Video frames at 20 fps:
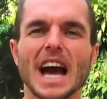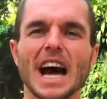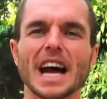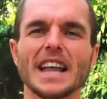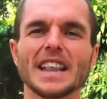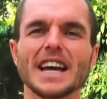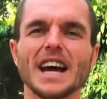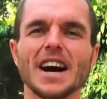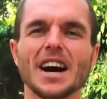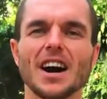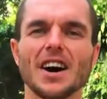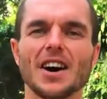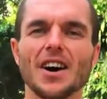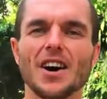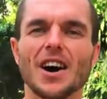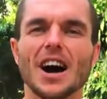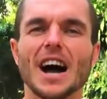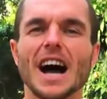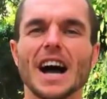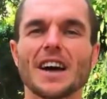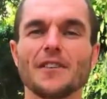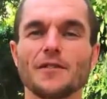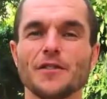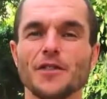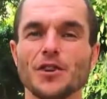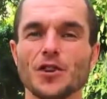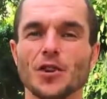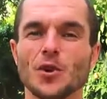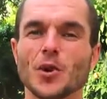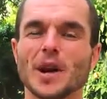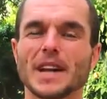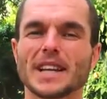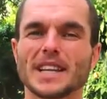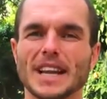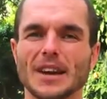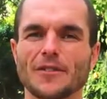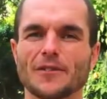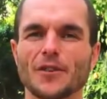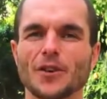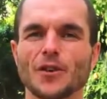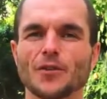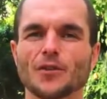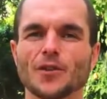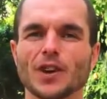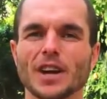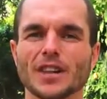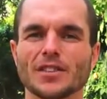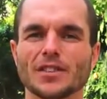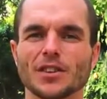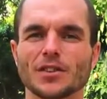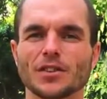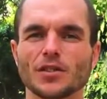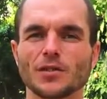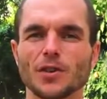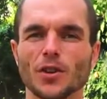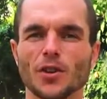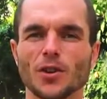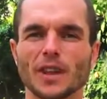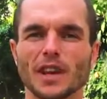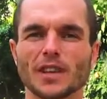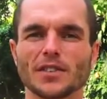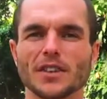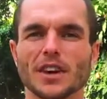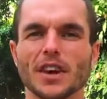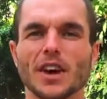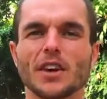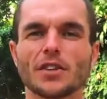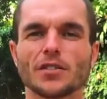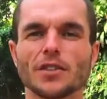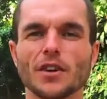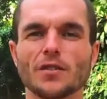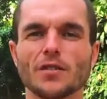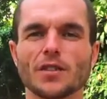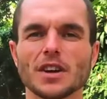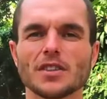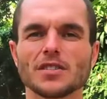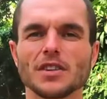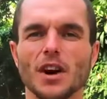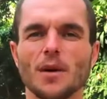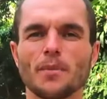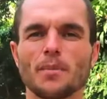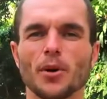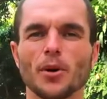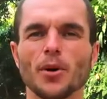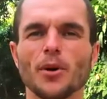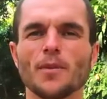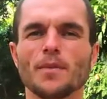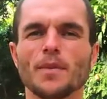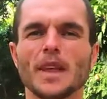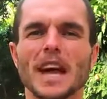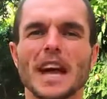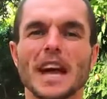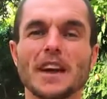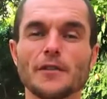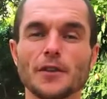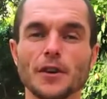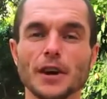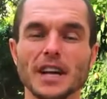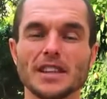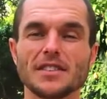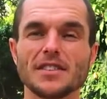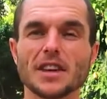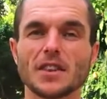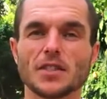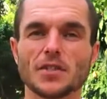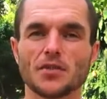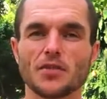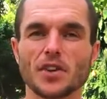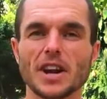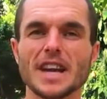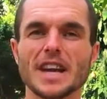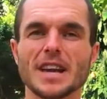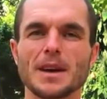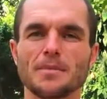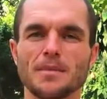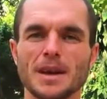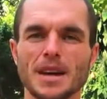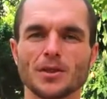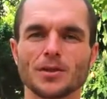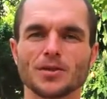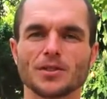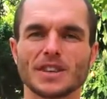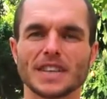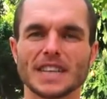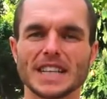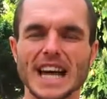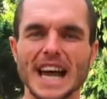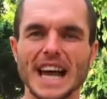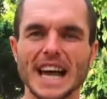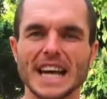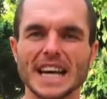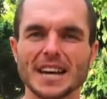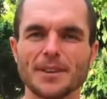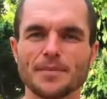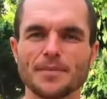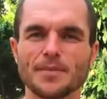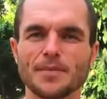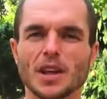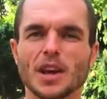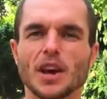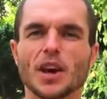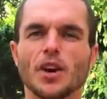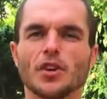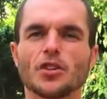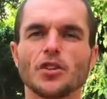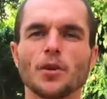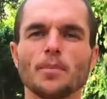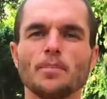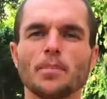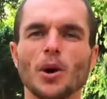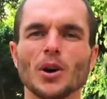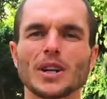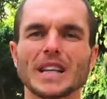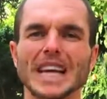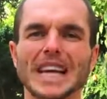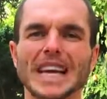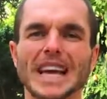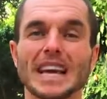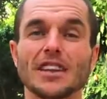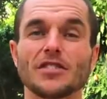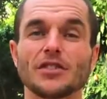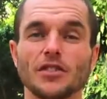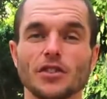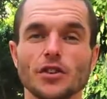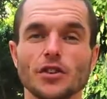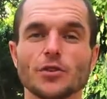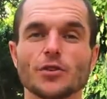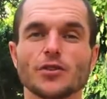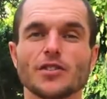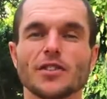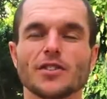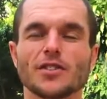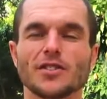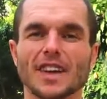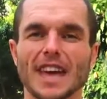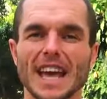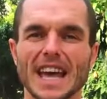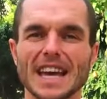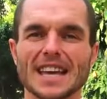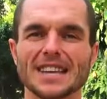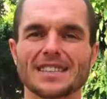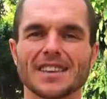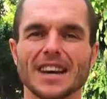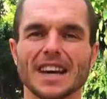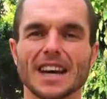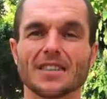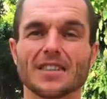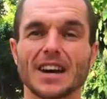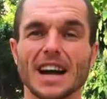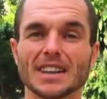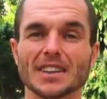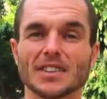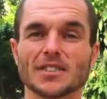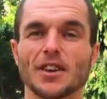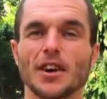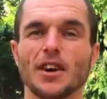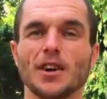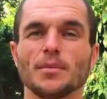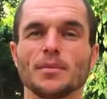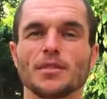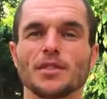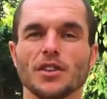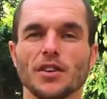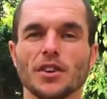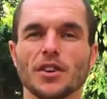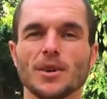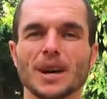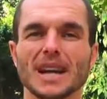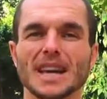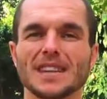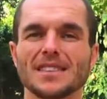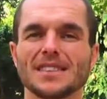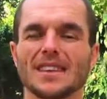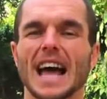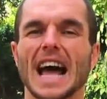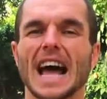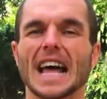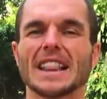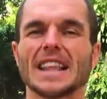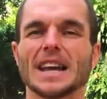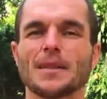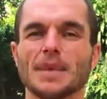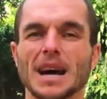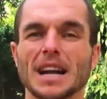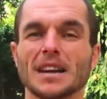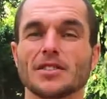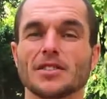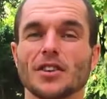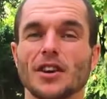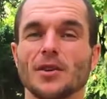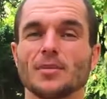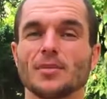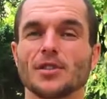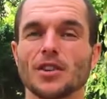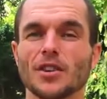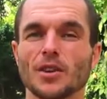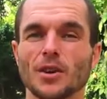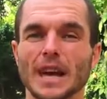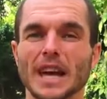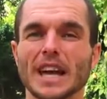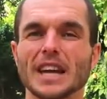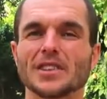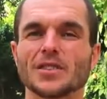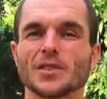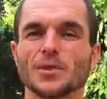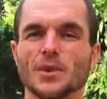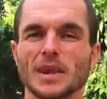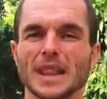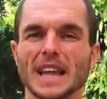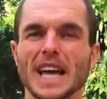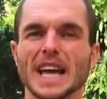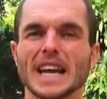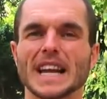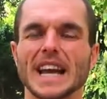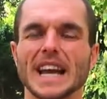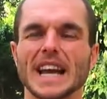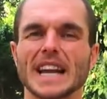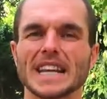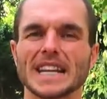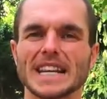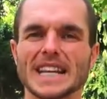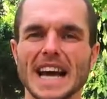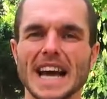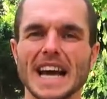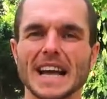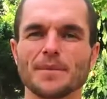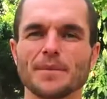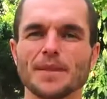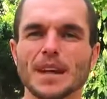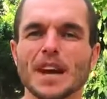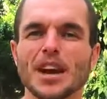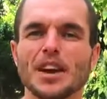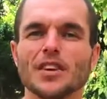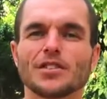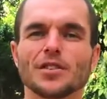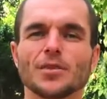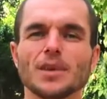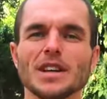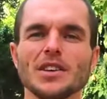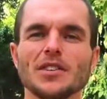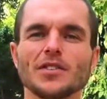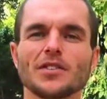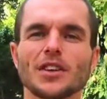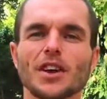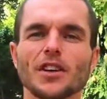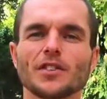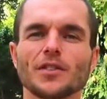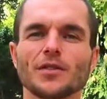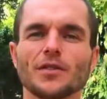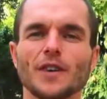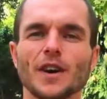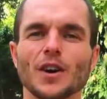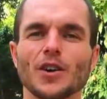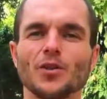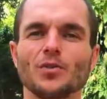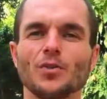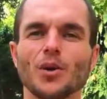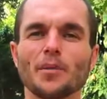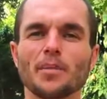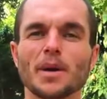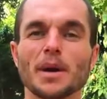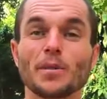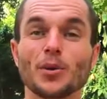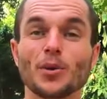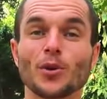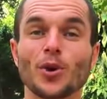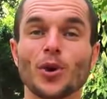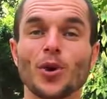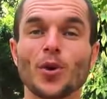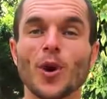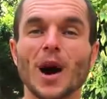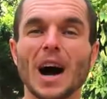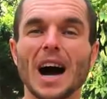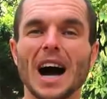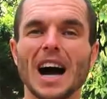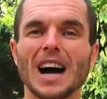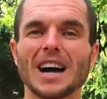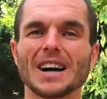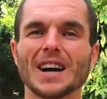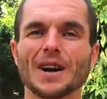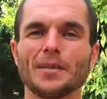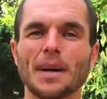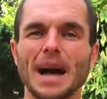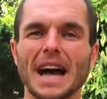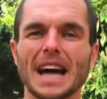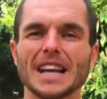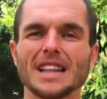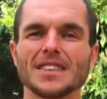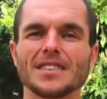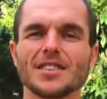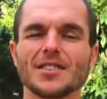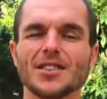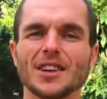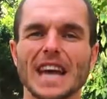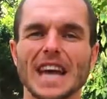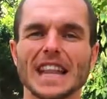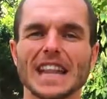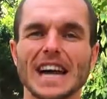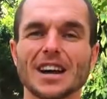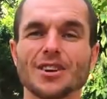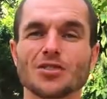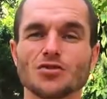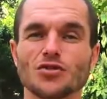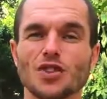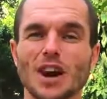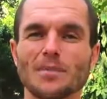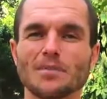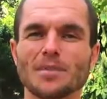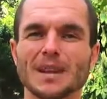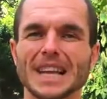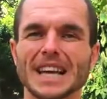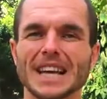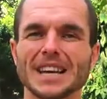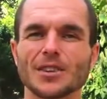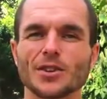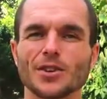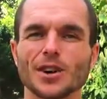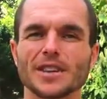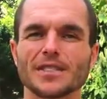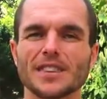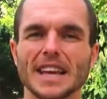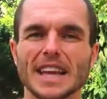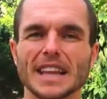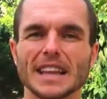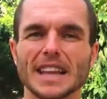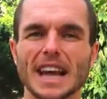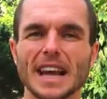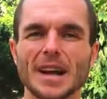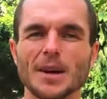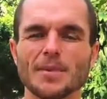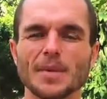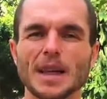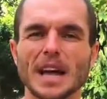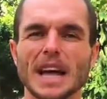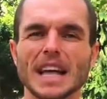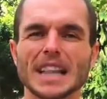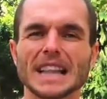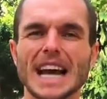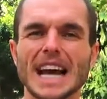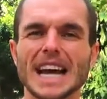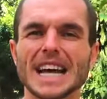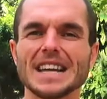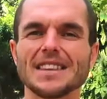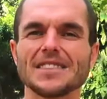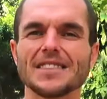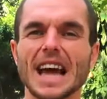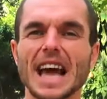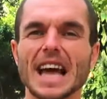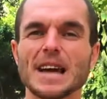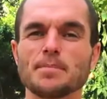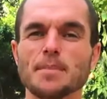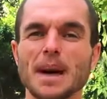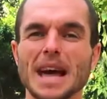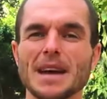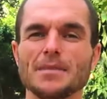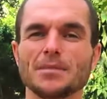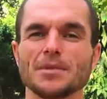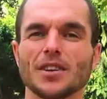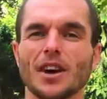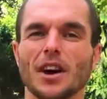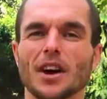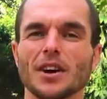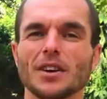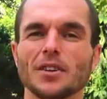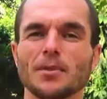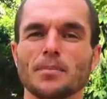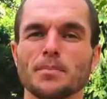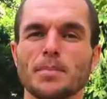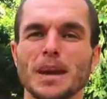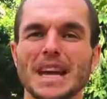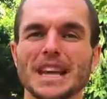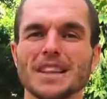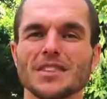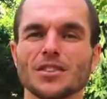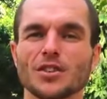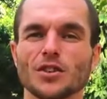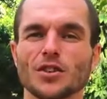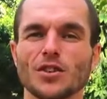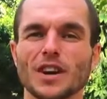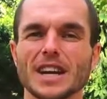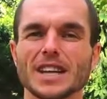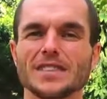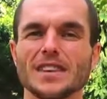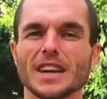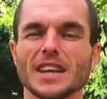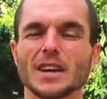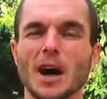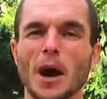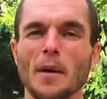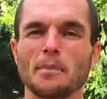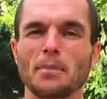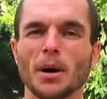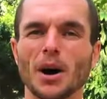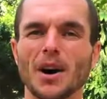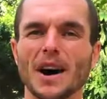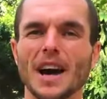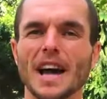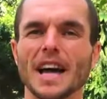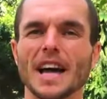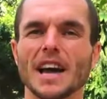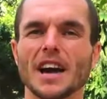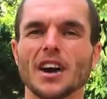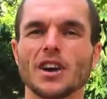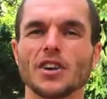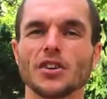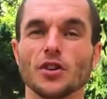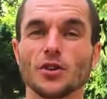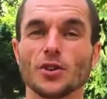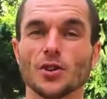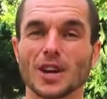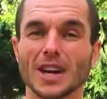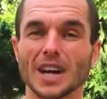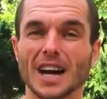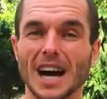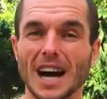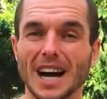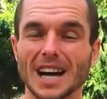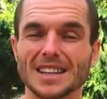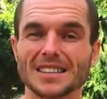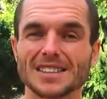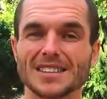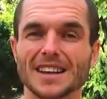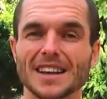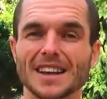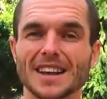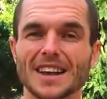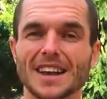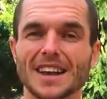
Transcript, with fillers: and there are a few different reasons for this. So for example, if you're eating three meals a day, your body is used to eating around the times that you eat and the amount of times that you eat within a day. So when you start to feel what people call hunger pains and you get that grumbling noise in there, that is a peptide being secreted by your gut